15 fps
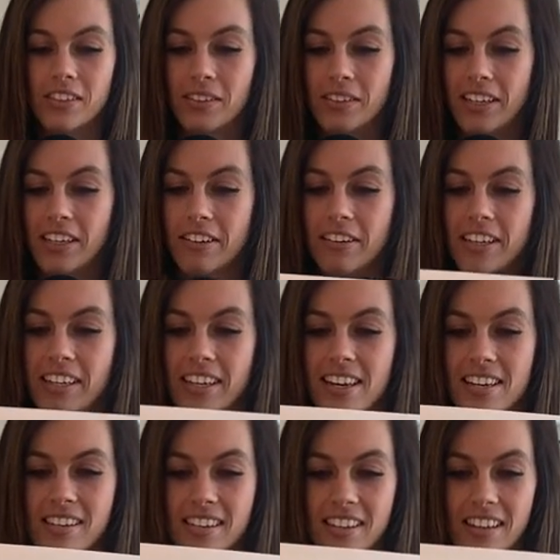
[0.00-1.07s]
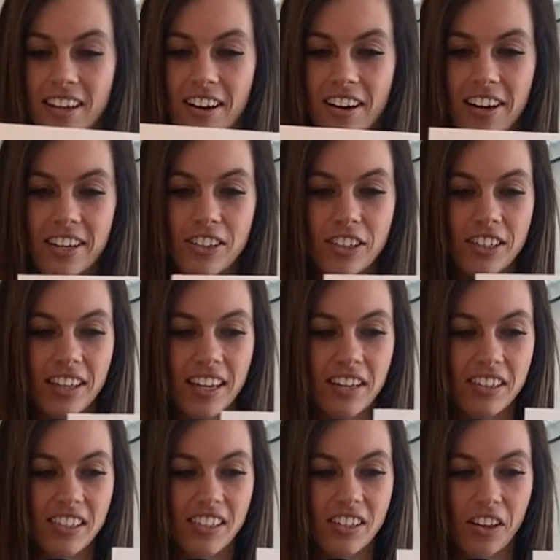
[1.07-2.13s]
Here he is on their hundred
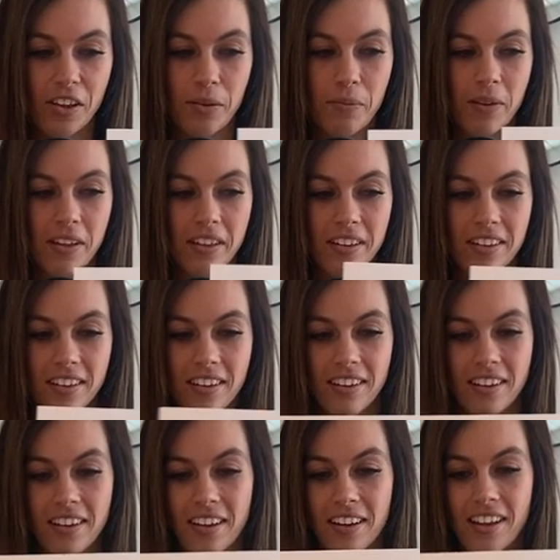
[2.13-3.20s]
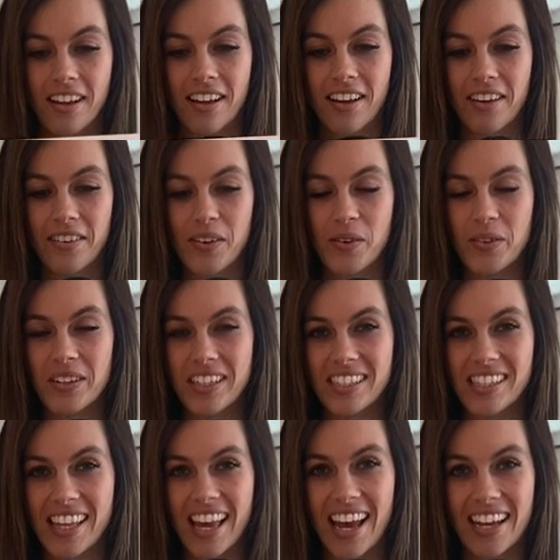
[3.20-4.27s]
thousand dollar bill. Cool as
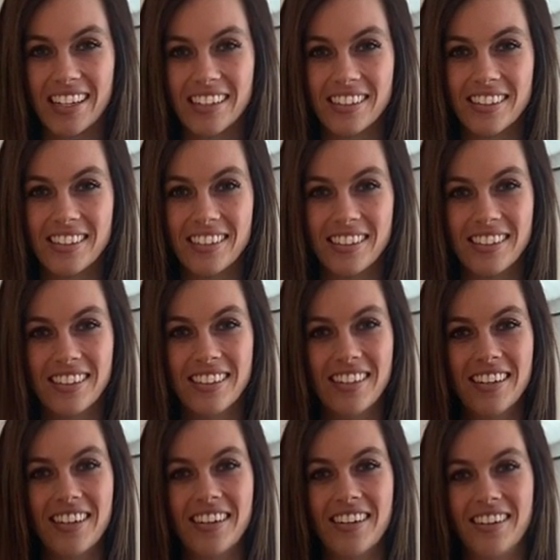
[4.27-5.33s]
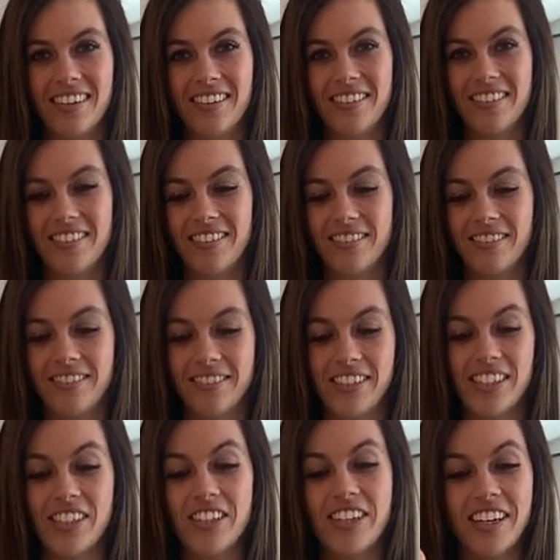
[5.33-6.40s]
that.
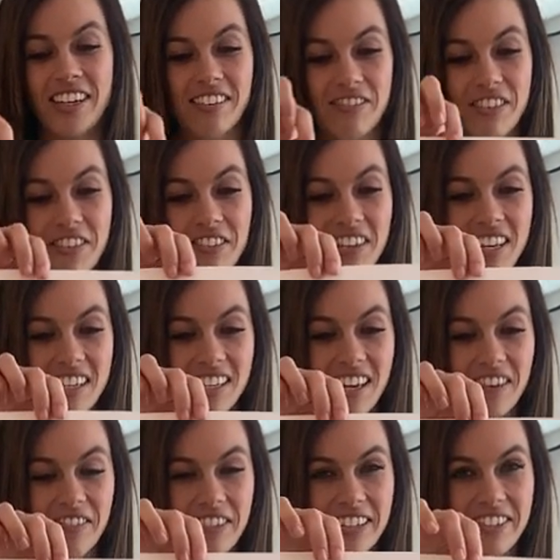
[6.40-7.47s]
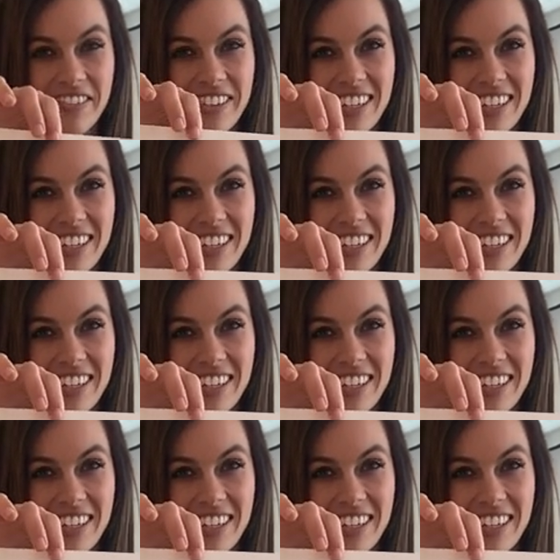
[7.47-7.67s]
Raise your hand if you would like to have one of